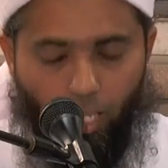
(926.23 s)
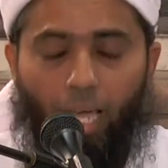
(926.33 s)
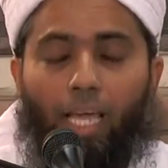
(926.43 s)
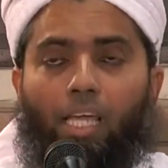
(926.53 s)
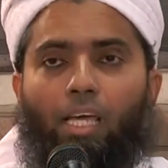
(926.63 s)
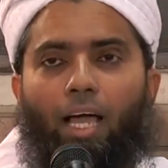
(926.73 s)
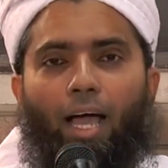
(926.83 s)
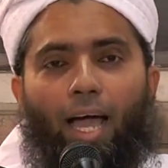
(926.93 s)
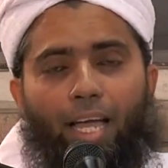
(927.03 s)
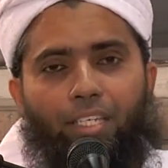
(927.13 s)
Ay,
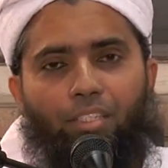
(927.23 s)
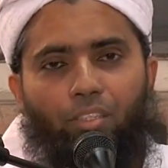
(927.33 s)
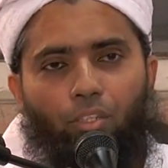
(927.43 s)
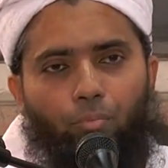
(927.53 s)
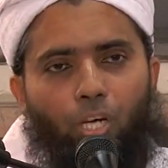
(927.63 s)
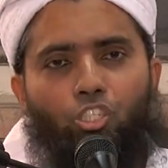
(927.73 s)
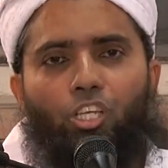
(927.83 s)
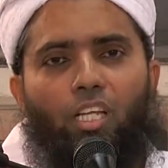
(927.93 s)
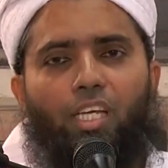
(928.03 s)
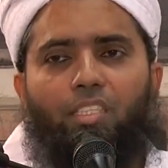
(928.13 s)
and
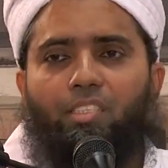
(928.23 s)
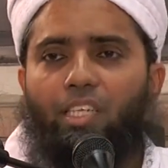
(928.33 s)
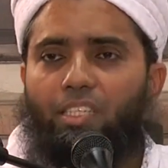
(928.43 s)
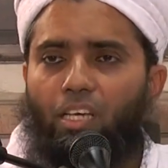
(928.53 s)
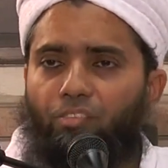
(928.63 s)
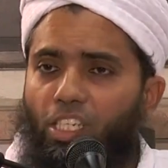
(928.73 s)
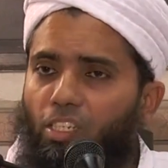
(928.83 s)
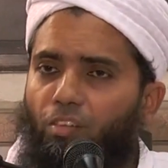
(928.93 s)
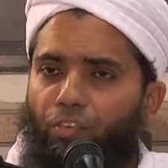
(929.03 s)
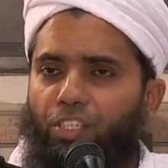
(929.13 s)
mashallah, it is the day of Eid
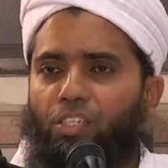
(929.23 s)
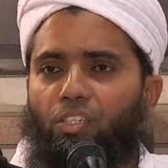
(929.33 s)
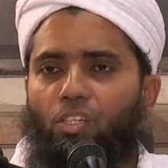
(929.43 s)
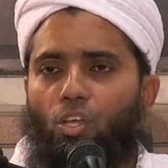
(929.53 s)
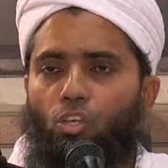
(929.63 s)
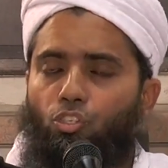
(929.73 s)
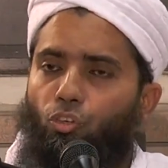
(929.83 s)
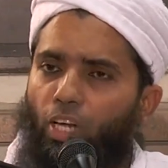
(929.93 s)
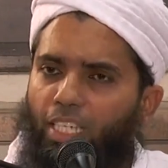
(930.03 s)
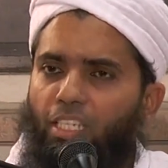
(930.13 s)
al-Fitr. So
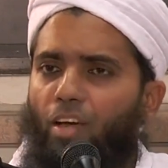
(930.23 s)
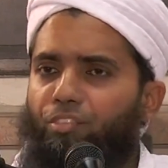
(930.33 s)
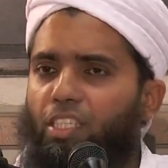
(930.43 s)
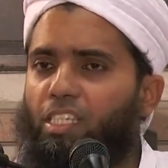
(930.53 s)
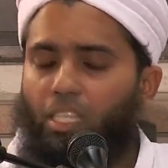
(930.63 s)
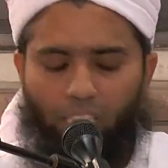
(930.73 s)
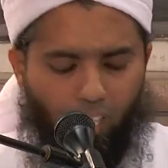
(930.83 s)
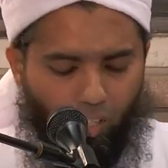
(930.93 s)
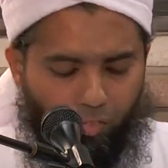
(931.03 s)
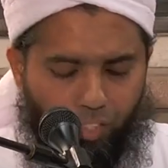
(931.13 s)
right after the
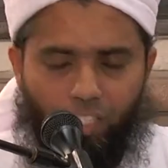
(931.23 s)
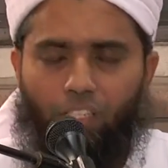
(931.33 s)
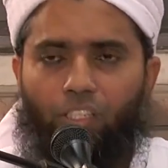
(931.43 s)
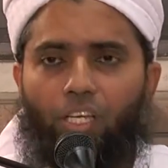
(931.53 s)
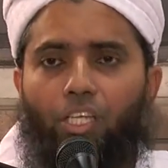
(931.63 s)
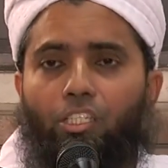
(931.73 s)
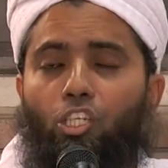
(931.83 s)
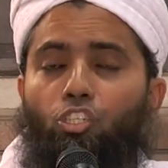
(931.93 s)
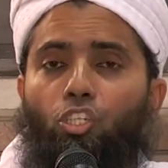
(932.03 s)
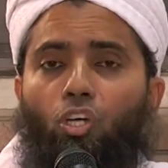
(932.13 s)
Eid al-Fitr, they
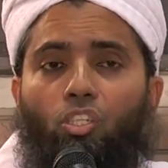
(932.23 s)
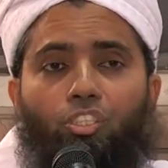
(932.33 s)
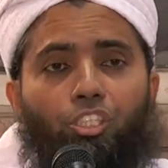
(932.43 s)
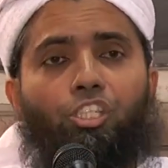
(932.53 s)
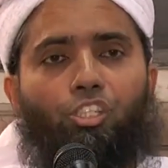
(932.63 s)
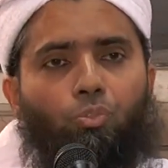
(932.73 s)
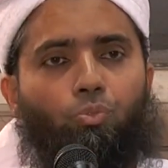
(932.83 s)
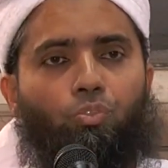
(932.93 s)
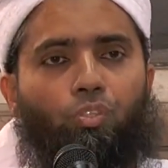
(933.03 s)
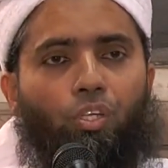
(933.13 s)
should continue
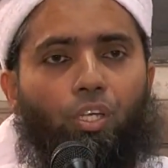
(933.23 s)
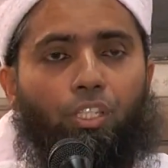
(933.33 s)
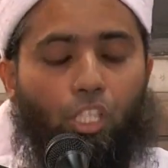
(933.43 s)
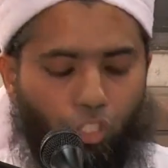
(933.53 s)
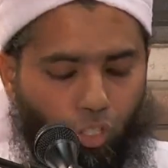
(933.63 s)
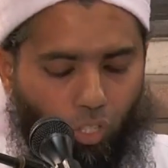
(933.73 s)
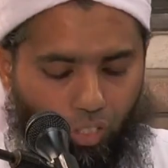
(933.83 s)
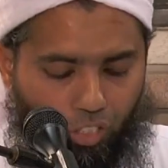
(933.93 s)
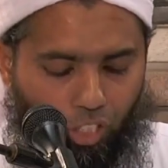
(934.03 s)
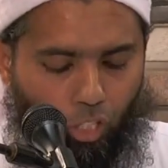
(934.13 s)

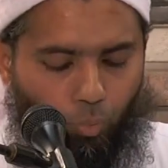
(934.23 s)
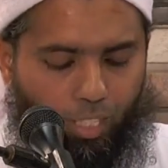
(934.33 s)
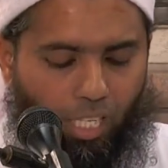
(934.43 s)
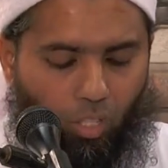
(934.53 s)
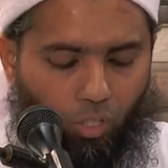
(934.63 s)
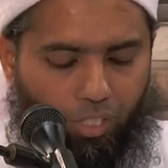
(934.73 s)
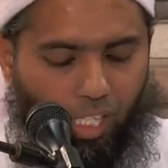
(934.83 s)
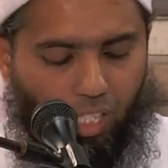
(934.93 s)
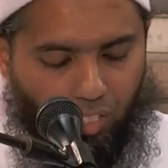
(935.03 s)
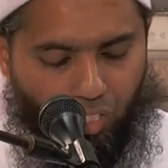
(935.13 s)
with their good
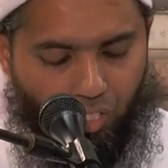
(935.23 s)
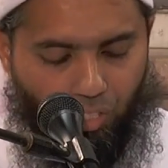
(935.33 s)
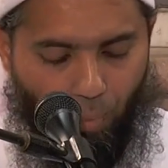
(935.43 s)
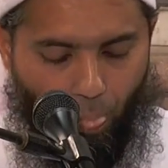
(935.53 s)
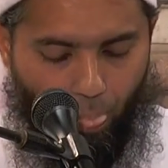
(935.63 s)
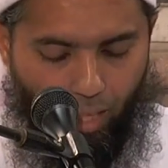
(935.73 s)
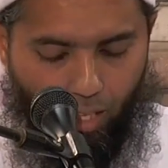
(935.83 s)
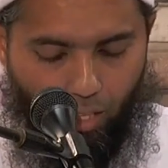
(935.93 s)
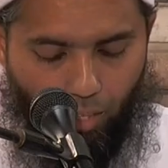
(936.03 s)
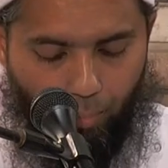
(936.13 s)
deeds.
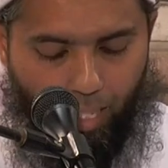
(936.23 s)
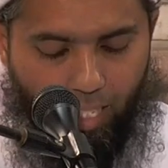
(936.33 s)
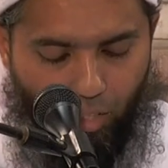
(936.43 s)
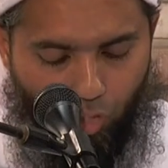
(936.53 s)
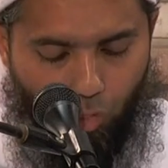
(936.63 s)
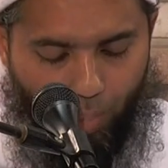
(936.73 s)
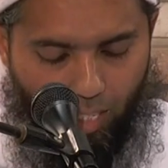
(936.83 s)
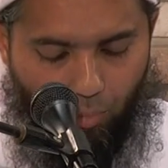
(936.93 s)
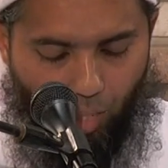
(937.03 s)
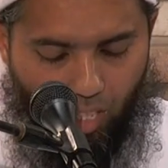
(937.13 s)
My dear
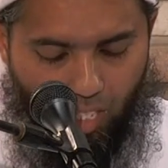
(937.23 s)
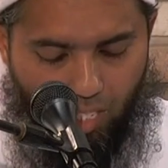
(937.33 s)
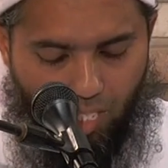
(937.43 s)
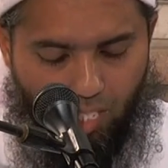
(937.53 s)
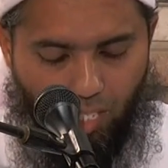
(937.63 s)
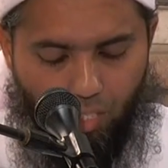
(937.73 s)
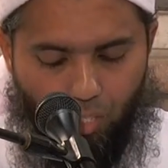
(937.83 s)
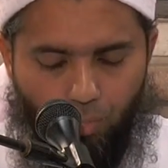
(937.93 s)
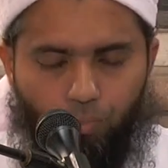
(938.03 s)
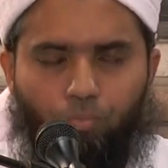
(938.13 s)
respected brothers and
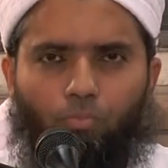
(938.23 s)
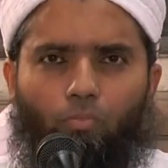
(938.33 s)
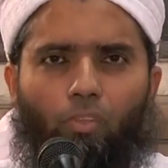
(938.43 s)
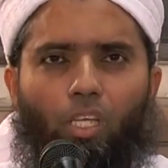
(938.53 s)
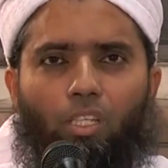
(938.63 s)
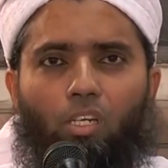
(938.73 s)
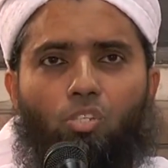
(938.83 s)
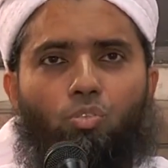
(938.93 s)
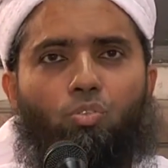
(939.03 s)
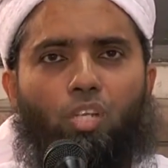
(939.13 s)
sisters, the
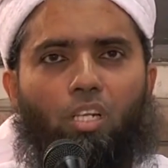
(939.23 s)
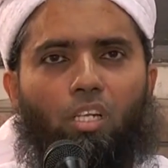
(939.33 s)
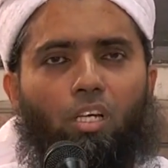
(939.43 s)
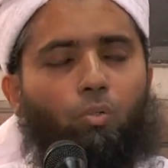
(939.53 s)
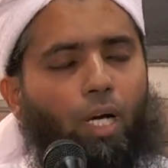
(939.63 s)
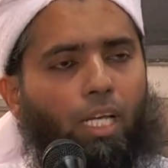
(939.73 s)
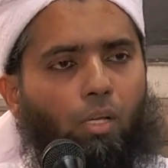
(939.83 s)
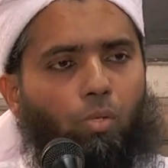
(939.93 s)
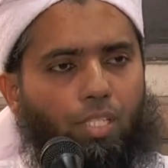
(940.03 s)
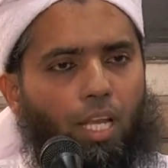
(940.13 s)
Rasul sallallahu alayhi
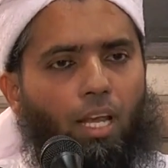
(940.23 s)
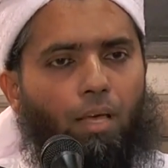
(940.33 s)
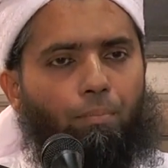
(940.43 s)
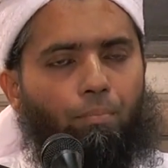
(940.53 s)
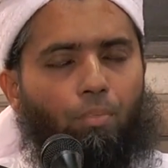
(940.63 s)
wasallam,